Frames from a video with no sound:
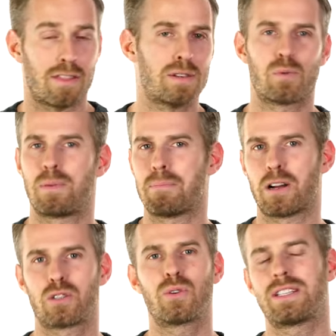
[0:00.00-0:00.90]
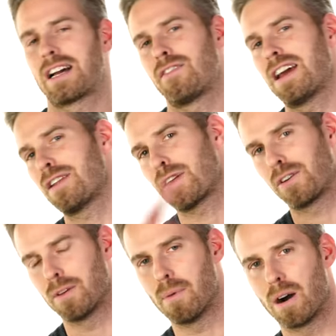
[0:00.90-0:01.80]
this would be my choice out of anything
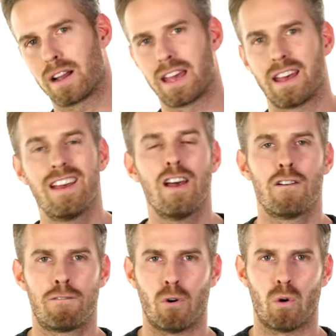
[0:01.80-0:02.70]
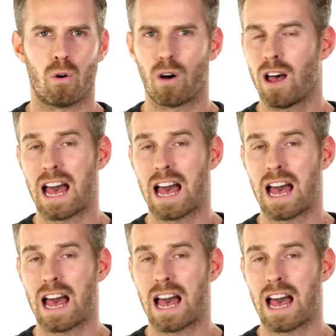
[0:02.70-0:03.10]
on the market for